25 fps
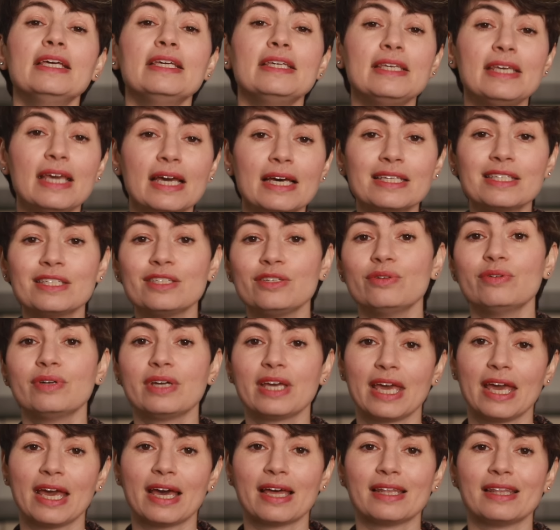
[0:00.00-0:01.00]
Yes, you
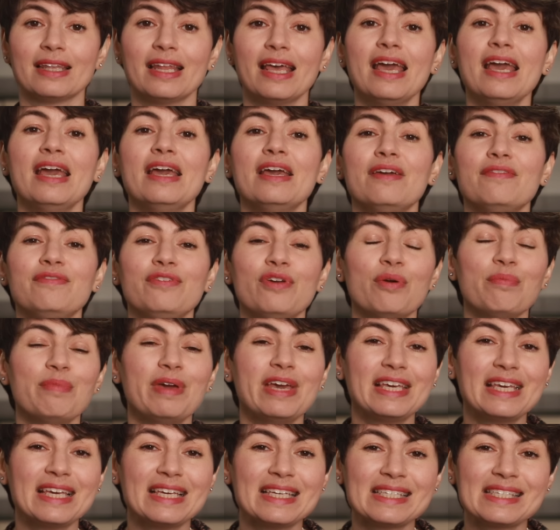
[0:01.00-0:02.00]
can. If you're
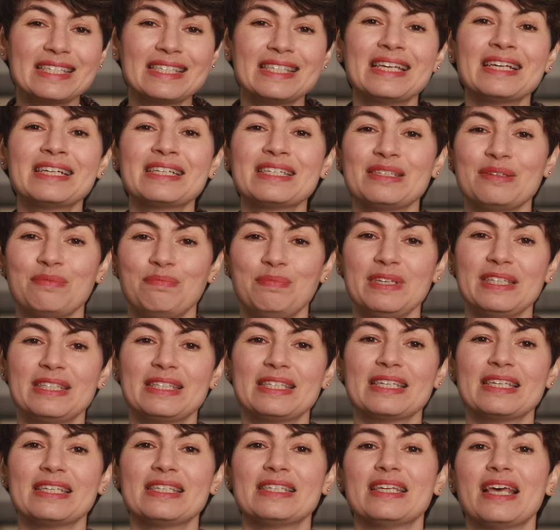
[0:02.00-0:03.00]
making six
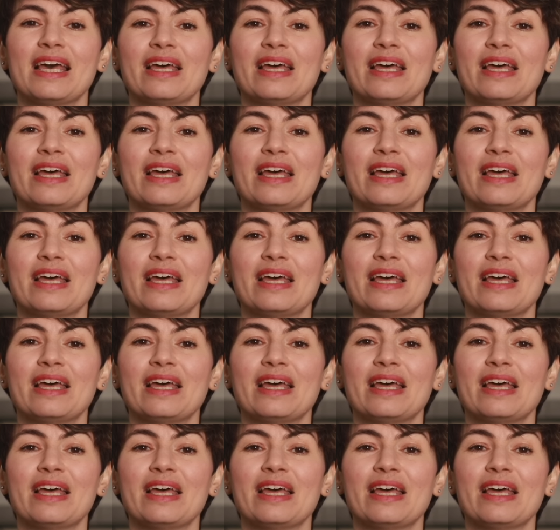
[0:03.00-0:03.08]
pizzas